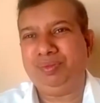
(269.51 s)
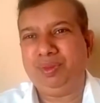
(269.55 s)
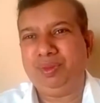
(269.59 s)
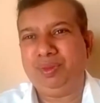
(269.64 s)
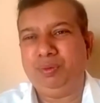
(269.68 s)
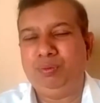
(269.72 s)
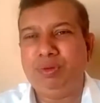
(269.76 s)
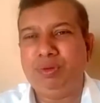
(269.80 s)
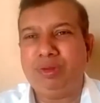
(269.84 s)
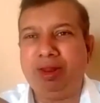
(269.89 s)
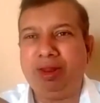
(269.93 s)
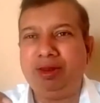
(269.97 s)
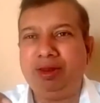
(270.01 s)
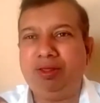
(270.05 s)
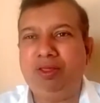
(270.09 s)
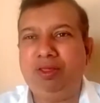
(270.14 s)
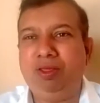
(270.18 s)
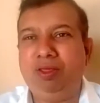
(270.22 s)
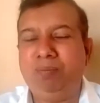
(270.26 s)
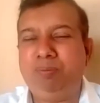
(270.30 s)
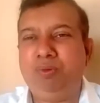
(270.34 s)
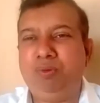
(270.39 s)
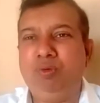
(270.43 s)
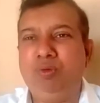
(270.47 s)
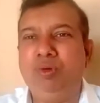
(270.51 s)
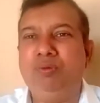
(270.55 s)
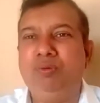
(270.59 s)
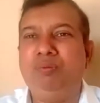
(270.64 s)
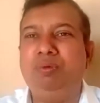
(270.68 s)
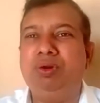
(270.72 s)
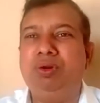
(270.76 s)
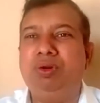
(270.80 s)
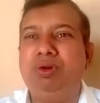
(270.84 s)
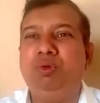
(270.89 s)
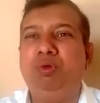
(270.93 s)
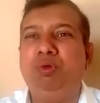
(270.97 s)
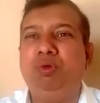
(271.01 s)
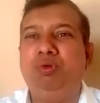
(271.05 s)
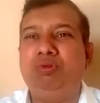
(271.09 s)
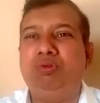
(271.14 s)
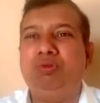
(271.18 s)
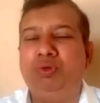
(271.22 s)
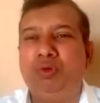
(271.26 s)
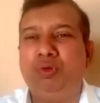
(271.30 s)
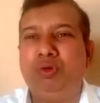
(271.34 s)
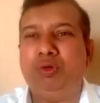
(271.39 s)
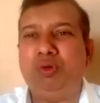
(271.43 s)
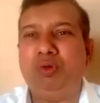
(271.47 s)
We can keep your videos,
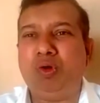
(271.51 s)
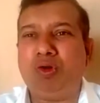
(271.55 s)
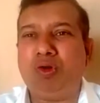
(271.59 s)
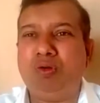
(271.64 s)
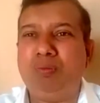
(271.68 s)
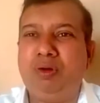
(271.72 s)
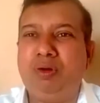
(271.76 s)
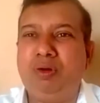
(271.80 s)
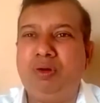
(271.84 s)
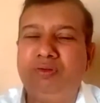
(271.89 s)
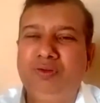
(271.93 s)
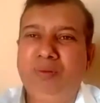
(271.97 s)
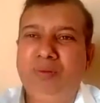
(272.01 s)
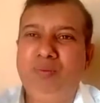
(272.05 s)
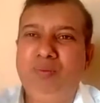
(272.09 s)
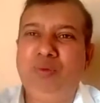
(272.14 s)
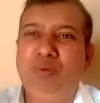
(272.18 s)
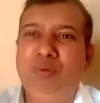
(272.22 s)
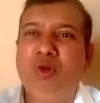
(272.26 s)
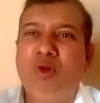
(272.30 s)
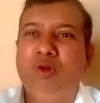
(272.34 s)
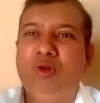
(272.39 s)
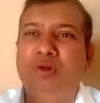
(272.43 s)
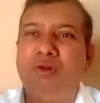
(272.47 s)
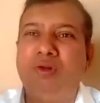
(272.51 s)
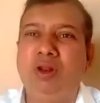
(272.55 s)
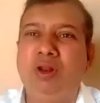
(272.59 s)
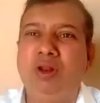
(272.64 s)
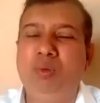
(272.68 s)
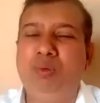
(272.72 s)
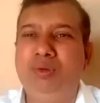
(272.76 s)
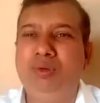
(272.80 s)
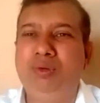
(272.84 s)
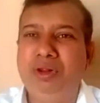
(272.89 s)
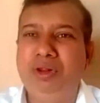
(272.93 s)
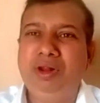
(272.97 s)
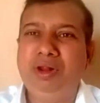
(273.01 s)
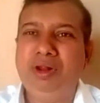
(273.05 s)
your documents somewhere on cloud,